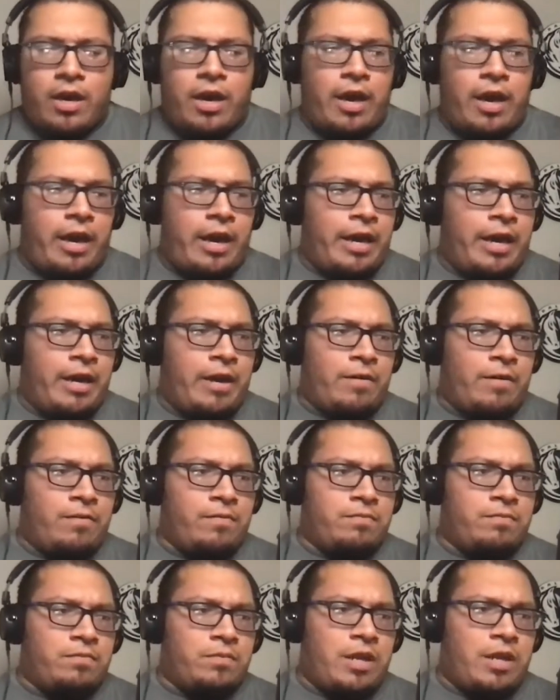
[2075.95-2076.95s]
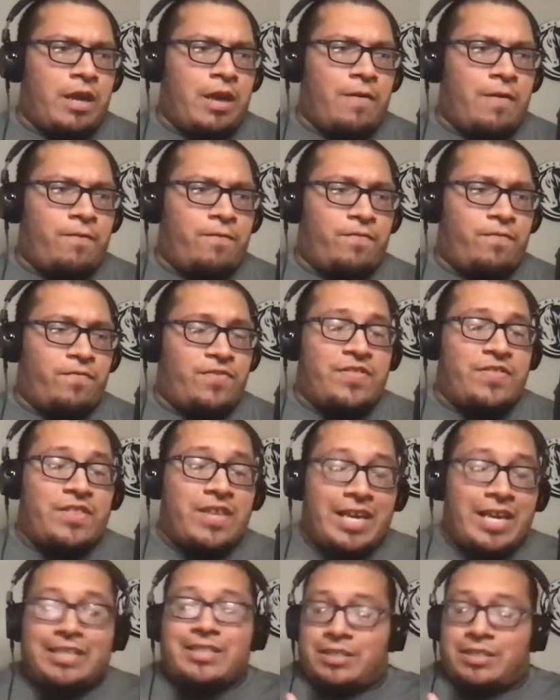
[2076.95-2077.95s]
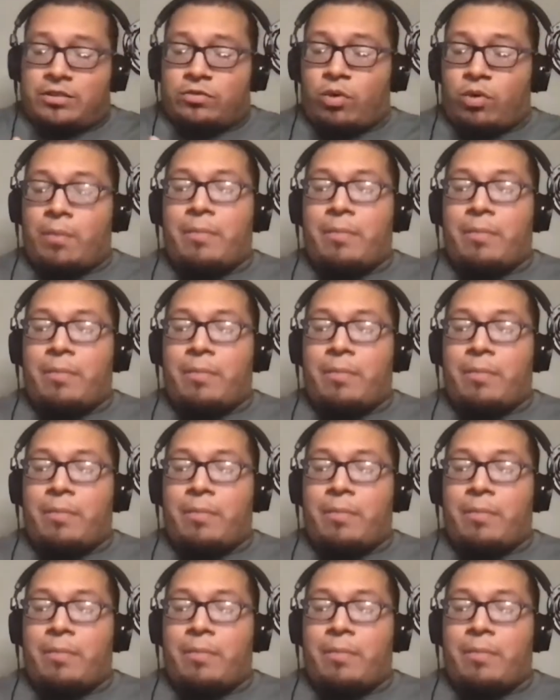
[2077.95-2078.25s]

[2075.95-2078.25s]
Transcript: And if this